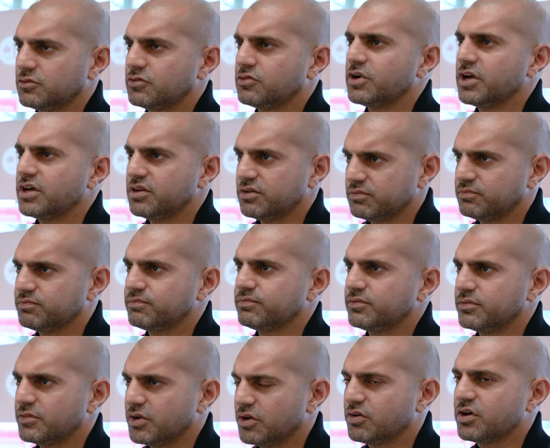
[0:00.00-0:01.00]
Right.
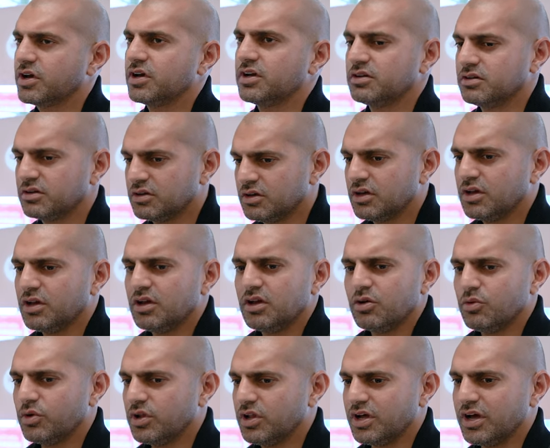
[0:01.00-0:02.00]
Okay.
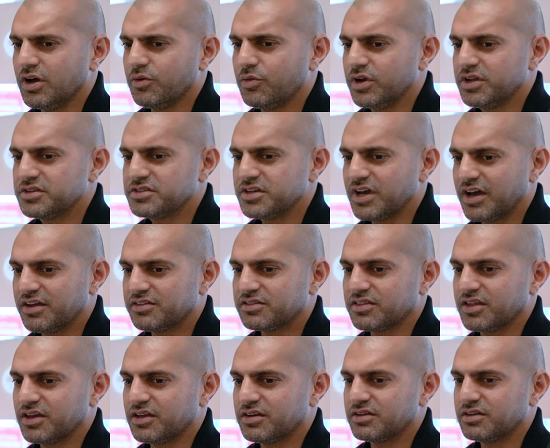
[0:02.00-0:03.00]
Well, I wanted to ask
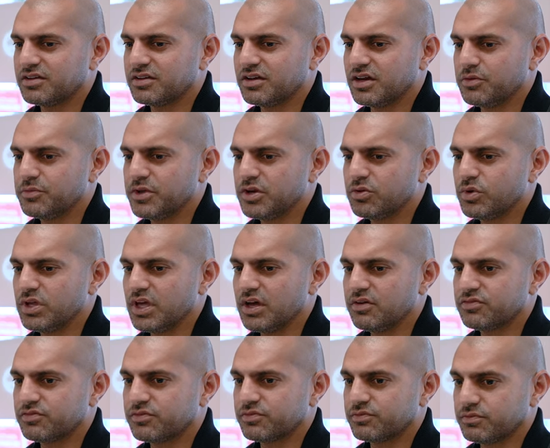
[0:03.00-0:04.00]
then, I mean, we
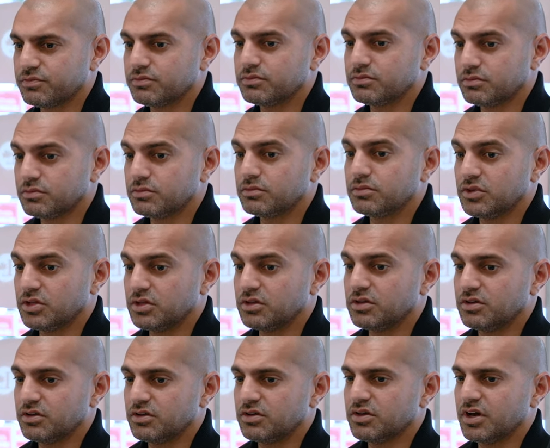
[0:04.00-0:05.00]
have
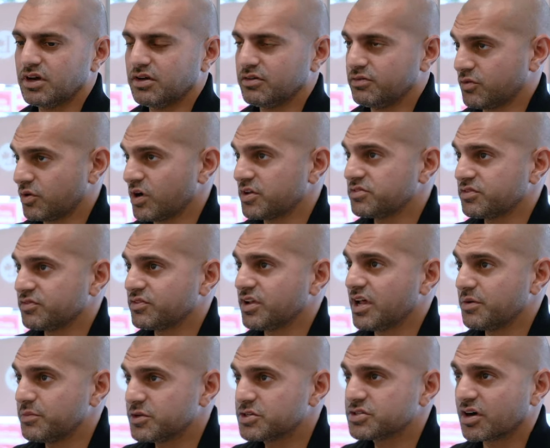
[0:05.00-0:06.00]
aggressive
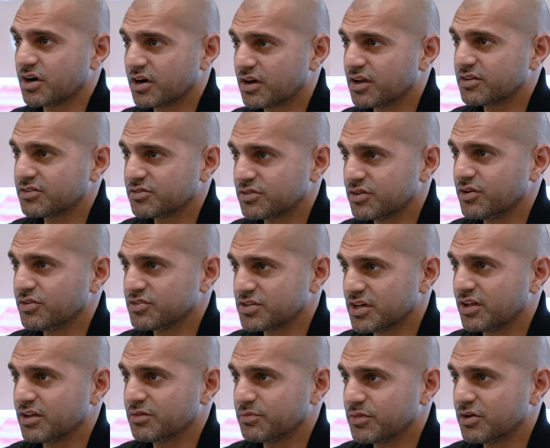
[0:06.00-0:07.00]
climate targets, you're
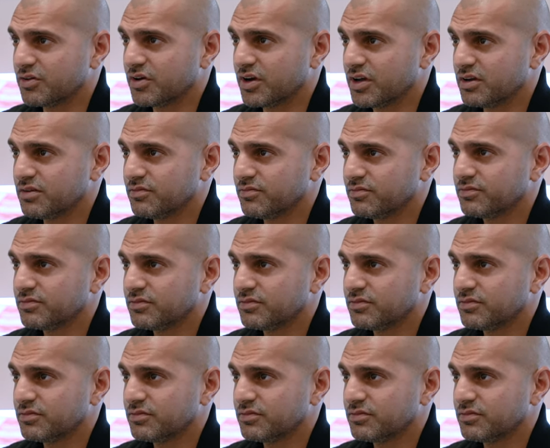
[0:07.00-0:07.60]
telling me, right?